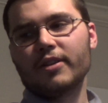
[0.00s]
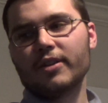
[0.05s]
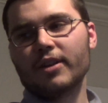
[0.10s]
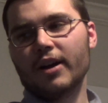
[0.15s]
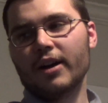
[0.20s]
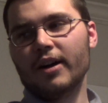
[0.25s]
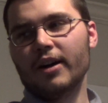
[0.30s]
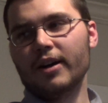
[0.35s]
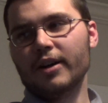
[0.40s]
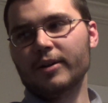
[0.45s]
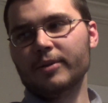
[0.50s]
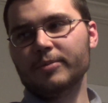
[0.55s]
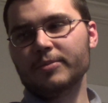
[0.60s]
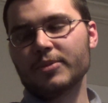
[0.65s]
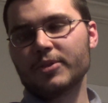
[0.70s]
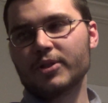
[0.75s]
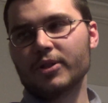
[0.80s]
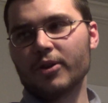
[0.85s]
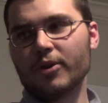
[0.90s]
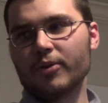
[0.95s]

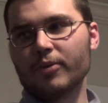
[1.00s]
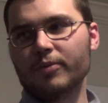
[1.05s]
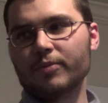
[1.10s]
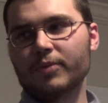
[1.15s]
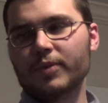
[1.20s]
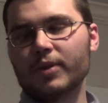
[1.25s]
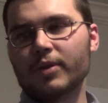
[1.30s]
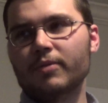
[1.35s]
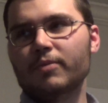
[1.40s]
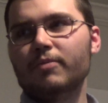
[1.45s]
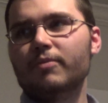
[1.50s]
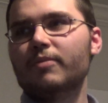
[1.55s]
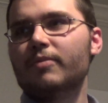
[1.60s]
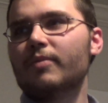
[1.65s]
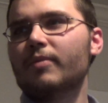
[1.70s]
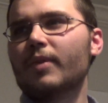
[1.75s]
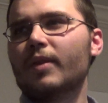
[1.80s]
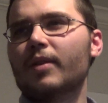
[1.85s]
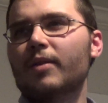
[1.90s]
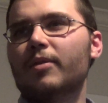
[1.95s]
So
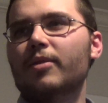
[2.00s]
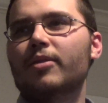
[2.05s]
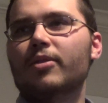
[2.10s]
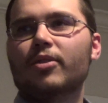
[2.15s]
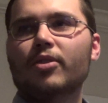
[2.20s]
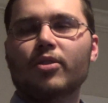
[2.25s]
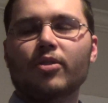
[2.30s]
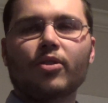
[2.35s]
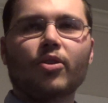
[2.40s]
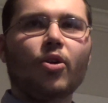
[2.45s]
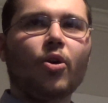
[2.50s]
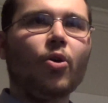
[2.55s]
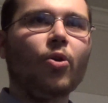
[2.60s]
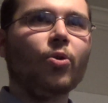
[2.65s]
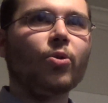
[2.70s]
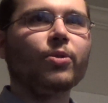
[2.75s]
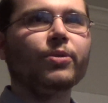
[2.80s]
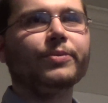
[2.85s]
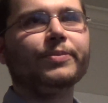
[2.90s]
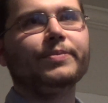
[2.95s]

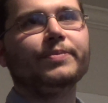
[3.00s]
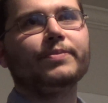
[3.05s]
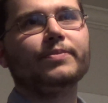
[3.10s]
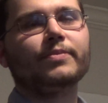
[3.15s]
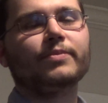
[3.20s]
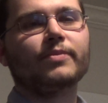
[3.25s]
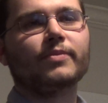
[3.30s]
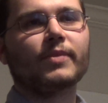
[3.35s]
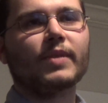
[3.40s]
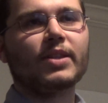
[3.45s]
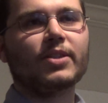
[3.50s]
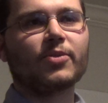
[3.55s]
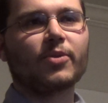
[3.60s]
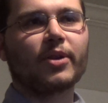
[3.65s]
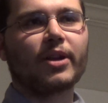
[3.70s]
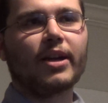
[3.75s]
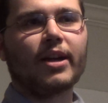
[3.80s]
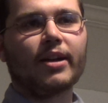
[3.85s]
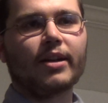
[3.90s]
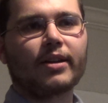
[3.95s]
coal is
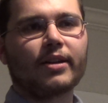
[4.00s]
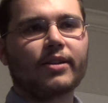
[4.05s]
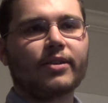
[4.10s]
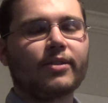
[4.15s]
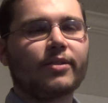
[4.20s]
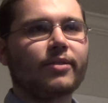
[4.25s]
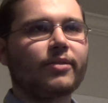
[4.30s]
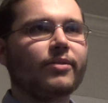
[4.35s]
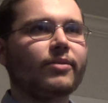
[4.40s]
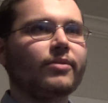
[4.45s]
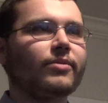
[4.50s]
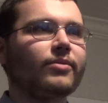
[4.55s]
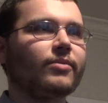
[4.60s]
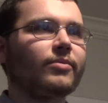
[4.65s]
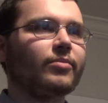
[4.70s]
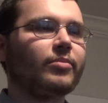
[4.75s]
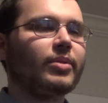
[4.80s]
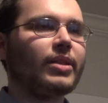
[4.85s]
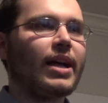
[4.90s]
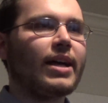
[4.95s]
organic,
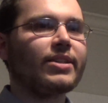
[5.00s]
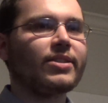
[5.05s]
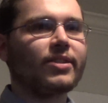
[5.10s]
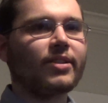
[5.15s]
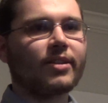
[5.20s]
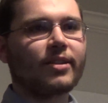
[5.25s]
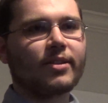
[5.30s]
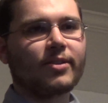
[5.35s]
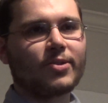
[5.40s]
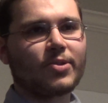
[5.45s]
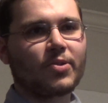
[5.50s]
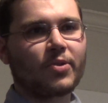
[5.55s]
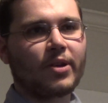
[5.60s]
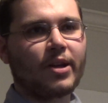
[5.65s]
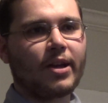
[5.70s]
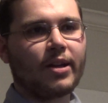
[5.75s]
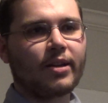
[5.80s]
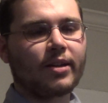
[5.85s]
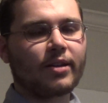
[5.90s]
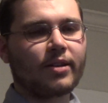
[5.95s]
plastic is
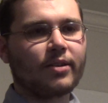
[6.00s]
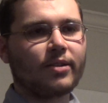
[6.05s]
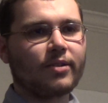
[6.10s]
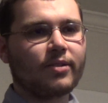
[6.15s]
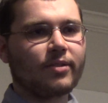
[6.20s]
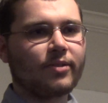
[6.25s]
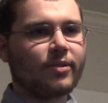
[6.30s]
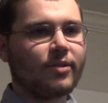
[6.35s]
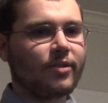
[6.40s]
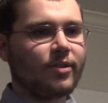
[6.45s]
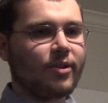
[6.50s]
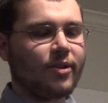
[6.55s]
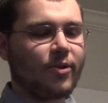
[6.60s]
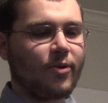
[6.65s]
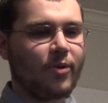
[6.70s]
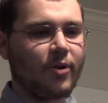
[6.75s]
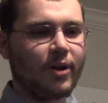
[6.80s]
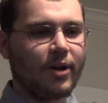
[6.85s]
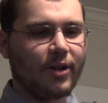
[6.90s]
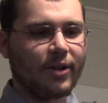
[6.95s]
organic,
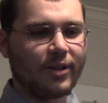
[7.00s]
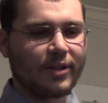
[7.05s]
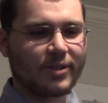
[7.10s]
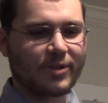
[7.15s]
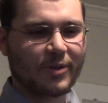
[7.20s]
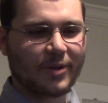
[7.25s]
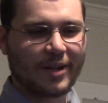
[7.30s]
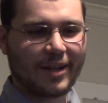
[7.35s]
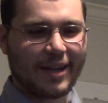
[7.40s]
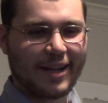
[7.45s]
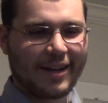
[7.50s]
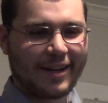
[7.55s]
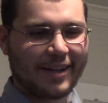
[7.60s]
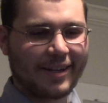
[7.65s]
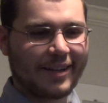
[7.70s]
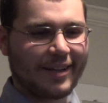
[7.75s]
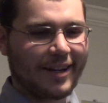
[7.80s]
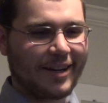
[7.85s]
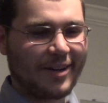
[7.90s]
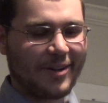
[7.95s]
oil is
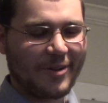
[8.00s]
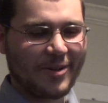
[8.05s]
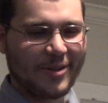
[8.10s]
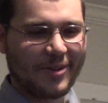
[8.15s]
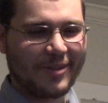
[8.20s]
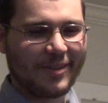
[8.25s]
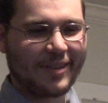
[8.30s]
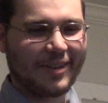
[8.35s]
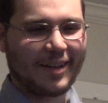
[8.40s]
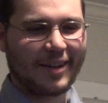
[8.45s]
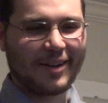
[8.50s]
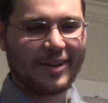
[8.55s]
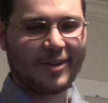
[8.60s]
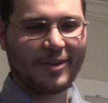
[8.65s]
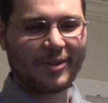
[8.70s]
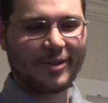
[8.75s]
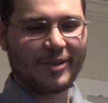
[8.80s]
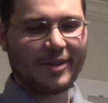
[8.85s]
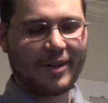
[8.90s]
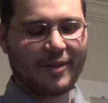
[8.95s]
organic. I know
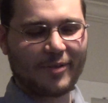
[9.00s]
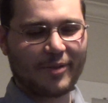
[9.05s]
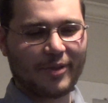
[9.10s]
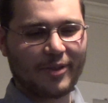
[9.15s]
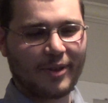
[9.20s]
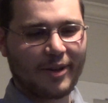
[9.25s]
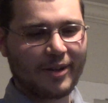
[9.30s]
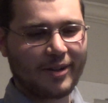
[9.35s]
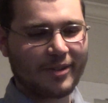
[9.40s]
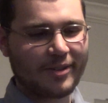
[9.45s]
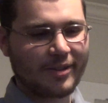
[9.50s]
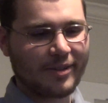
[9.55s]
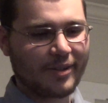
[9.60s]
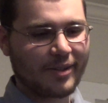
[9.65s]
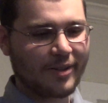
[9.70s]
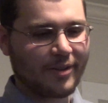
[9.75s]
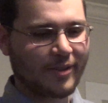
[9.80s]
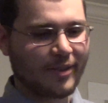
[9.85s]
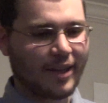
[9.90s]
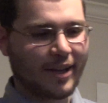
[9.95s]
you never thought to
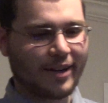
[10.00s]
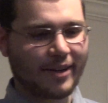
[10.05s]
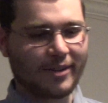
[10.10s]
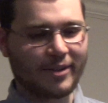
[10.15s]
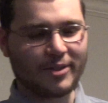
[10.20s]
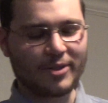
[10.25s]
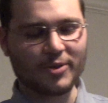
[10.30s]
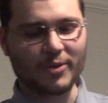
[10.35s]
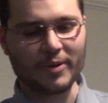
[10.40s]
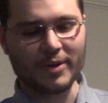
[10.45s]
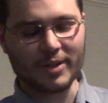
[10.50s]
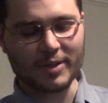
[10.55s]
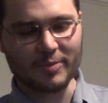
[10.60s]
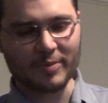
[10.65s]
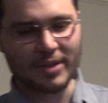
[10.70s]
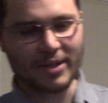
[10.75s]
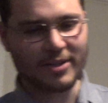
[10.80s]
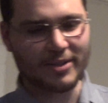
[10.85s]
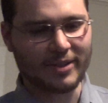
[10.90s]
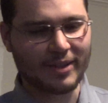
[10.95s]
hear that and enjoy a
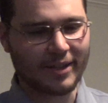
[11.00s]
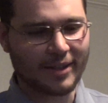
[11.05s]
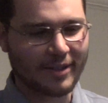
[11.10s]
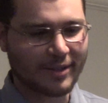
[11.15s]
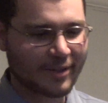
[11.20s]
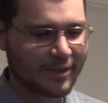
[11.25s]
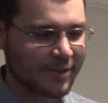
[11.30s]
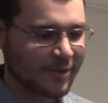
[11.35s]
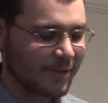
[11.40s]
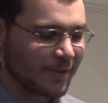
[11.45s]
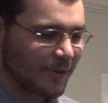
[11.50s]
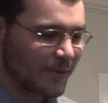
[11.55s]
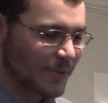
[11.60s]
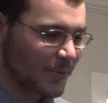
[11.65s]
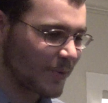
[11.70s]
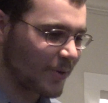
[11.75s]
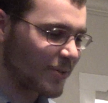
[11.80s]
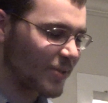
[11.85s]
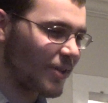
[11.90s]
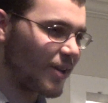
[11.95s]
speech that included those
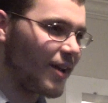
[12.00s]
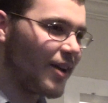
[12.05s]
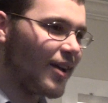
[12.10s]
words.